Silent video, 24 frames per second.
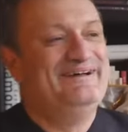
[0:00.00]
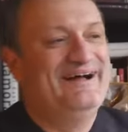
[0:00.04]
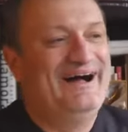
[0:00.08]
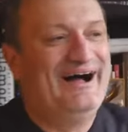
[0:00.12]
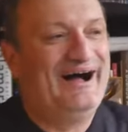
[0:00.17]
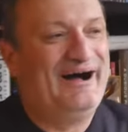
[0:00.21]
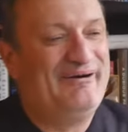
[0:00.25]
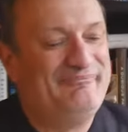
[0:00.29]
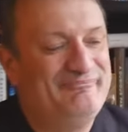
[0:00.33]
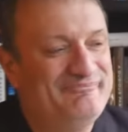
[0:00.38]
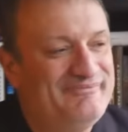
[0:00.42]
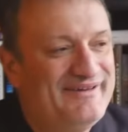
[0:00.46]

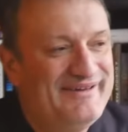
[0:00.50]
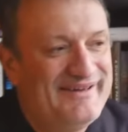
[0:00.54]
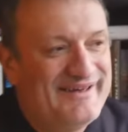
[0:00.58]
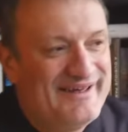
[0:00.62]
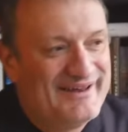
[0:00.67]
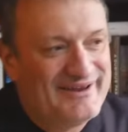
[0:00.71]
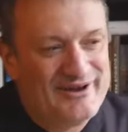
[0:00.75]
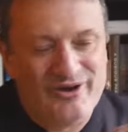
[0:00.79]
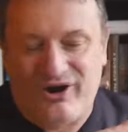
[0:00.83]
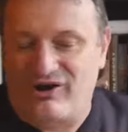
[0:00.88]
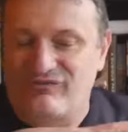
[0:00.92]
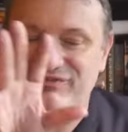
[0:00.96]
Um,
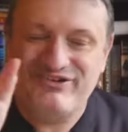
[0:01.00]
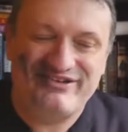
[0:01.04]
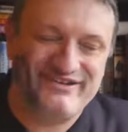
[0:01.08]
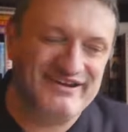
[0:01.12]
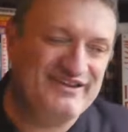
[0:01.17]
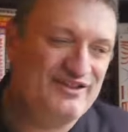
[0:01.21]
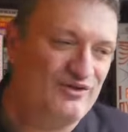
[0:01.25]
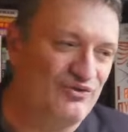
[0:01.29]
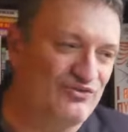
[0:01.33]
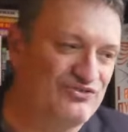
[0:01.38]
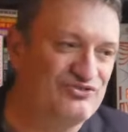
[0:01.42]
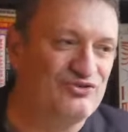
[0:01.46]
you know, obviously
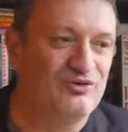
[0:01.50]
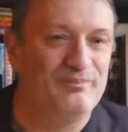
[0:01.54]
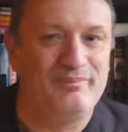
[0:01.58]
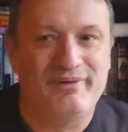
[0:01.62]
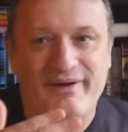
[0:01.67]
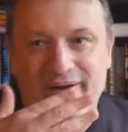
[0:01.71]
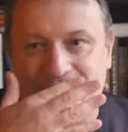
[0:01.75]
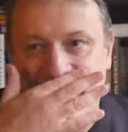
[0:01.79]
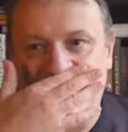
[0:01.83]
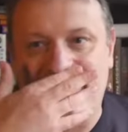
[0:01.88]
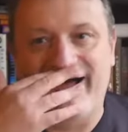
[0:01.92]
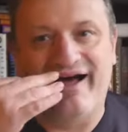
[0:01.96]
there'll still
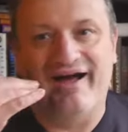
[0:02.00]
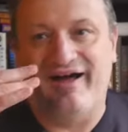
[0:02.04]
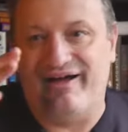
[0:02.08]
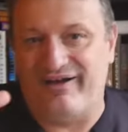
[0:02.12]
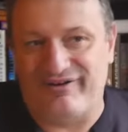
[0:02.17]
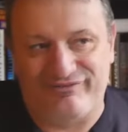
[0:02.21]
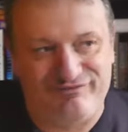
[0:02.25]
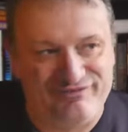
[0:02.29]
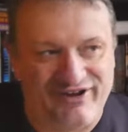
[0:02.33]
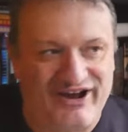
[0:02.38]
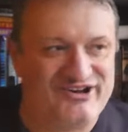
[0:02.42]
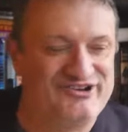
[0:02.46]
be a,
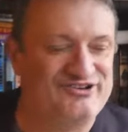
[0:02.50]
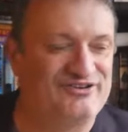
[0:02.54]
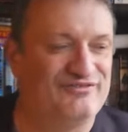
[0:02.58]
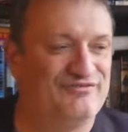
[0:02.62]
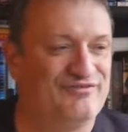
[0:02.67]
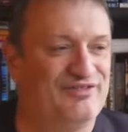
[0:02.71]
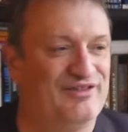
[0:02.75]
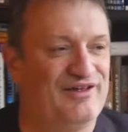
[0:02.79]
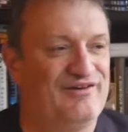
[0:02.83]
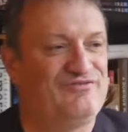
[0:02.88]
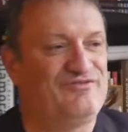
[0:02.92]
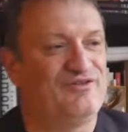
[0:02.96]
a faction
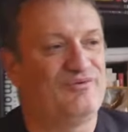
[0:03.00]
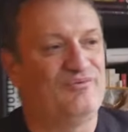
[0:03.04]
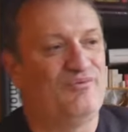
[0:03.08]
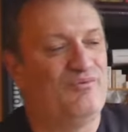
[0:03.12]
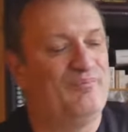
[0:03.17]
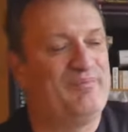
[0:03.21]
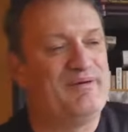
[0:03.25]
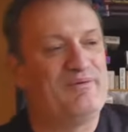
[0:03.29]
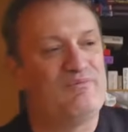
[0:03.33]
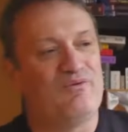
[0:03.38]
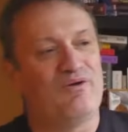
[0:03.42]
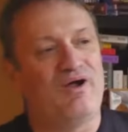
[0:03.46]
of the left that will
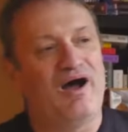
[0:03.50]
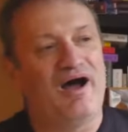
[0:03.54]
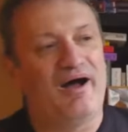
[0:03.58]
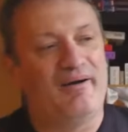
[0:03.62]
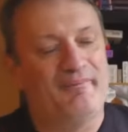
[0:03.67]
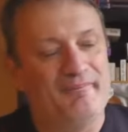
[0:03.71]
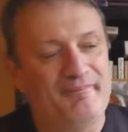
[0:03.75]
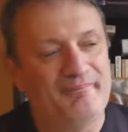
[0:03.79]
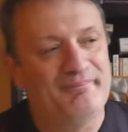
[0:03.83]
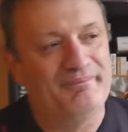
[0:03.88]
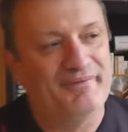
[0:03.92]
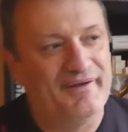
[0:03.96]
be
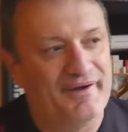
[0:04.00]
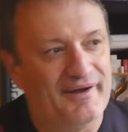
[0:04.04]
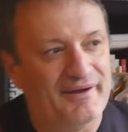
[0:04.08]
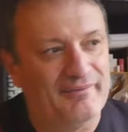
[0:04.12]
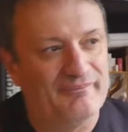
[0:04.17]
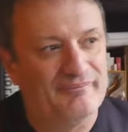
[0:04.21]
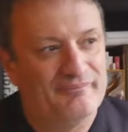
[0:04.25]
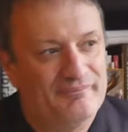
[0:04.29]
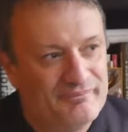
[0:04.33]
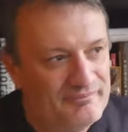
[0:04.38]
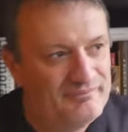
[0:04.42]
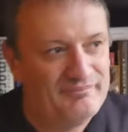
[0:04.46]
um,
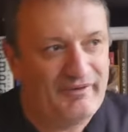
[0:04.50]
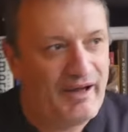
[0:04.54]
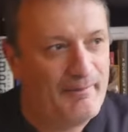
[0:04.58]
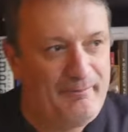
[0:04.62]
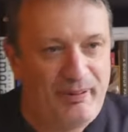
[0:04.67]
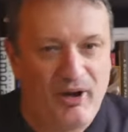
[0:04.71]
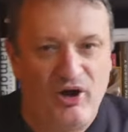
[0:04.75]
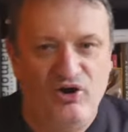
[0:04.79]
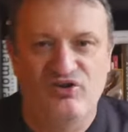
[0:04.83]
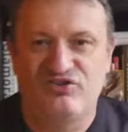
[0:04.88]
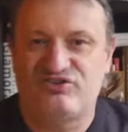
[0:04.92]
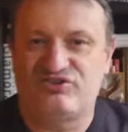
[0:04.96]
um,
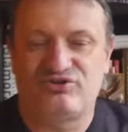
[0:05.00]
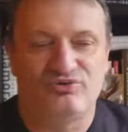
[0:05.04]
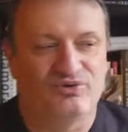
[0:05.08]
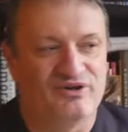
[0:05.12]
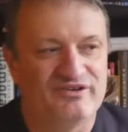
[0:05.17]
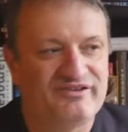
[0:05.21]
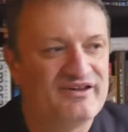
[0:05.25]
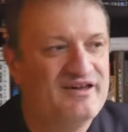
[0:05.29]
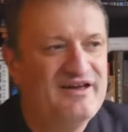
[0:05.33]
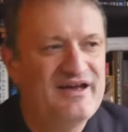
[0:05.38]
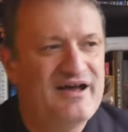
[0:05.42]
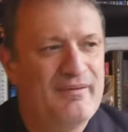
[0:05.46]
opposed to
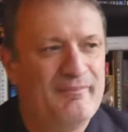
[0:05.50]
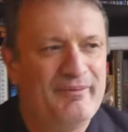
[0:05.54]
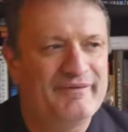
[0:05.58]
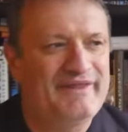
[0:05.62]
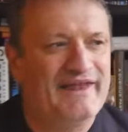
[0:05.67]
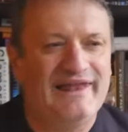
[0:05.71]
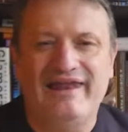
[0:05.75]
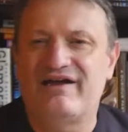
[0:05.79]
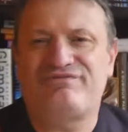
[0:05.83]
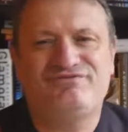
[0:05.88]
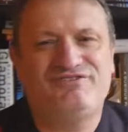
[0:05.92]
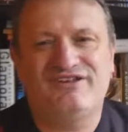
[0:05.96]
us. But
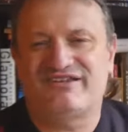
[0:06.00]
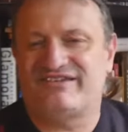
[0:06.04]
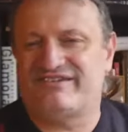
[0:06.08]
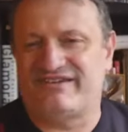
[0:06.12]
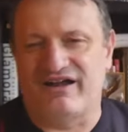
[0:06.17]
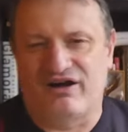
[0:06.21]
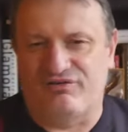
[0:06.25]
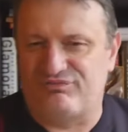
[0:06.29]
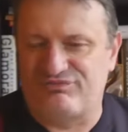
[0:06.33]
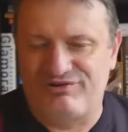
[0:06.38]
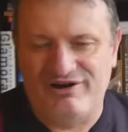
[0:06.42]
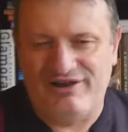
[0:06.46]
the left
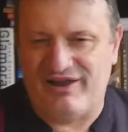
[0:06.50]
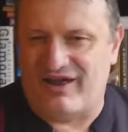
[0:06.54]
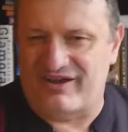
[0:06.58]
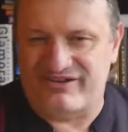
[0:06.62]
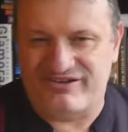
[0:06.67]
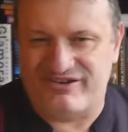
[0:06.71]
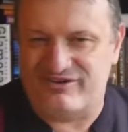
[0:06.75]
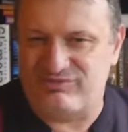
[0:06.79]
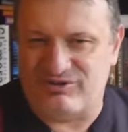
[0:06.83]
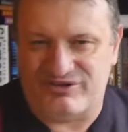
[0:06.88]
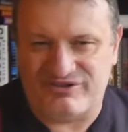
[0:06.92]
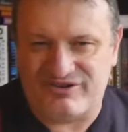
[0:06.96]
itself
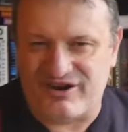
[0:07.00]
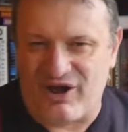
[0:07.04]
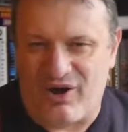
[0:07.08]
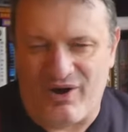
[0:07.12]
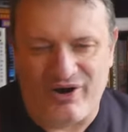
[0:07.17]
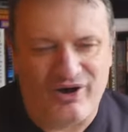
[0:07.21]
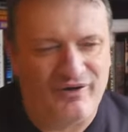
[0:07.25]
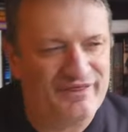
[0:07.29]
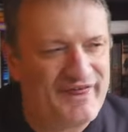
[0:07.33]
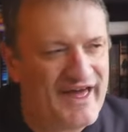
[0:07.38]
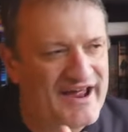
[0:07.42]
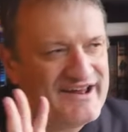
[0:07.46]
realizes what's
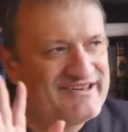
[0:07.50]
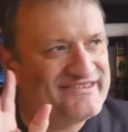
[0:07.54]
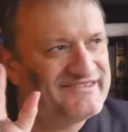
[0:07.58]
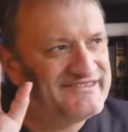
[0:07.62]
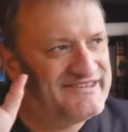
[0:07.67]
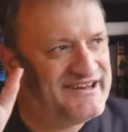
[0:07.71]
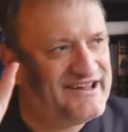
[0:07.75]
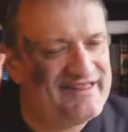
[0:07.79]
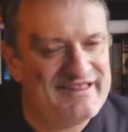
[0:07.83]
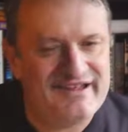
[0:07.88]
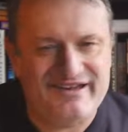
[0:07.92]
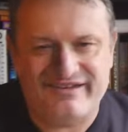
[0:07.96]
going on. They
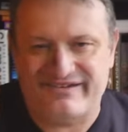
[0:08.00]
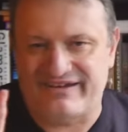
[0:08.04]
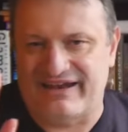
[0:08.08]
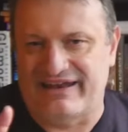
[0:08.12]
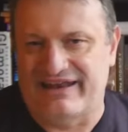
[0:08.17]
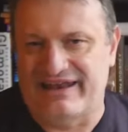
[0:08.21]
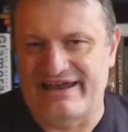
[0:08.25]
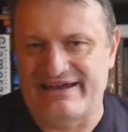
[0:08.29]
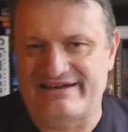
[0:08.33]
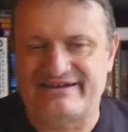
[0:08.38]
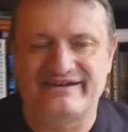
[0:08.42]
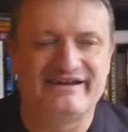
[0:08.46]
see this
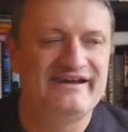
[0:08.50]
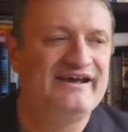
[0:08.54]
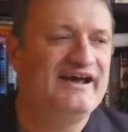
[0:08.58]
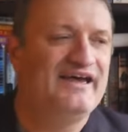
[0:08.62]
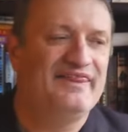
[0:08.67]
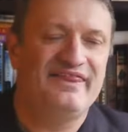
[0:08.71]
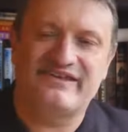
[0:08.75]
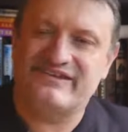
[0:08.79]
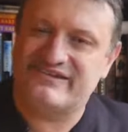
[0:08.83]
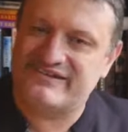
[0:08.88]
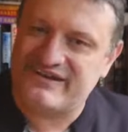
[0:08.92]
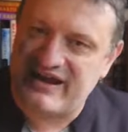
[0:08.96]
elite
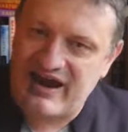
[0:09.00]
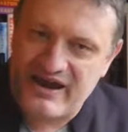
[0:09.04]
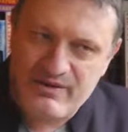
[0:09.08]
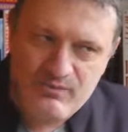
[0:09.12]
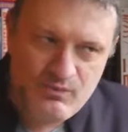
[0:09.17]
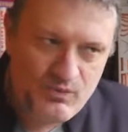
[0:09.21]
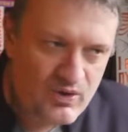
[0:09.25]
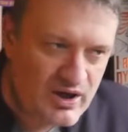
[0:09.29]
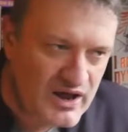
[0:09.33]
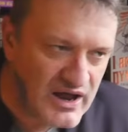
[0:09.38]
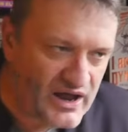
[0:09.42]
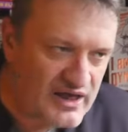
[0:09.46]
the
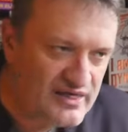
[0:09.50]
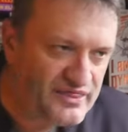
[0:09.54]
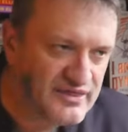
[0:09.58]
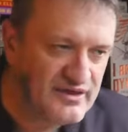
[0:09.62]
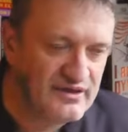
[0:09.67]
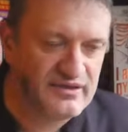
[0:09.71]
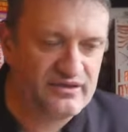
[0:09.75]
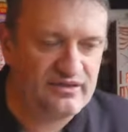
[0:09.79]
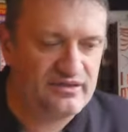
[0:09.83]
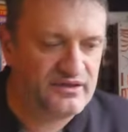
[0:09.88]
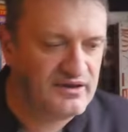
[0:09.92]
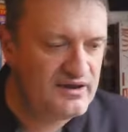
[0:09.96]
same way
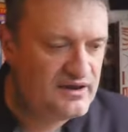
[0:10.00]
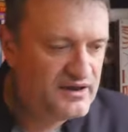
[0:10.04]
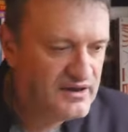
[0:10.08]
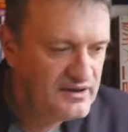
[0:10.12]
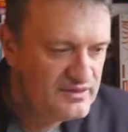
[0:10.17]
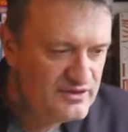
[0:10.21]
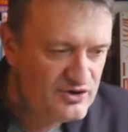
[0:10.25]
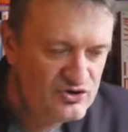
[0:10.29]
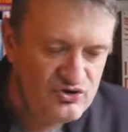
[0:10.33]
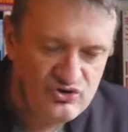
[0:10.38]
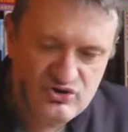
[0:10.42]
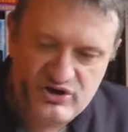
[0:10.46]
that the
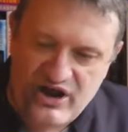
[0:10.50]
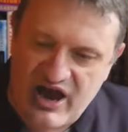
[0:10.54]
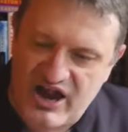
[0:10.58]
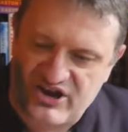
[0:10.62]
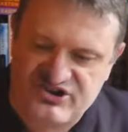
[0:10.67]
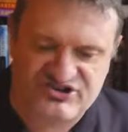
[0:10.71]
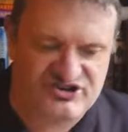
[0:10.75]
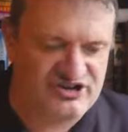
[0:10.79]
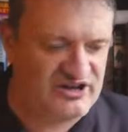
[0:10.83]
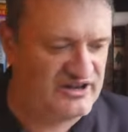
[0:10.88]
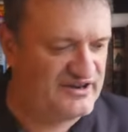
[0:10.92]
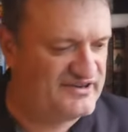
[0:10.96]
the new
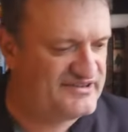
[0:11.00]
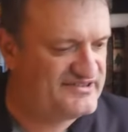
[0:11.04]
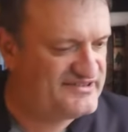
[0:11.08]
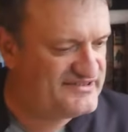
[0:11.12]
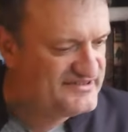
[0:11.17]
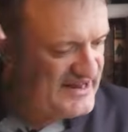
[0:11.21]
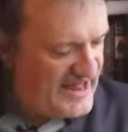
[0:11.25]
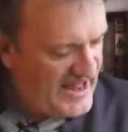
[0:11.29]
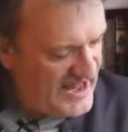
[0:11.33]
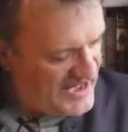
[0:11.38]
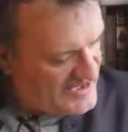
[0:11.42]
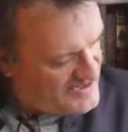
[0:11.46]

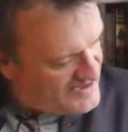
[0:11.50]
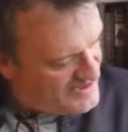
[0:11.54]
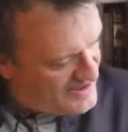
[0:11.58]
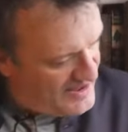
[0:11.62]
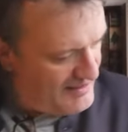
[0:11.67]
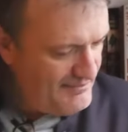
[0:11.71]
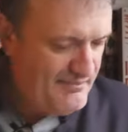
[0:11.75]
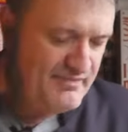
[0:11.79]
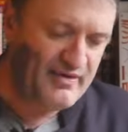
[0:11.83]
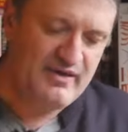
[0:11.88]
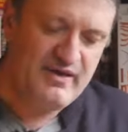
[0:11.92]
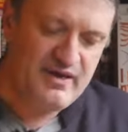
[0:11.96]
nationalists and
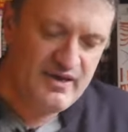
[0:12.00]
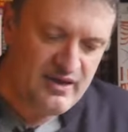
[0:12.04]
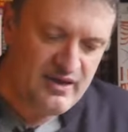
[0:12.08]
um,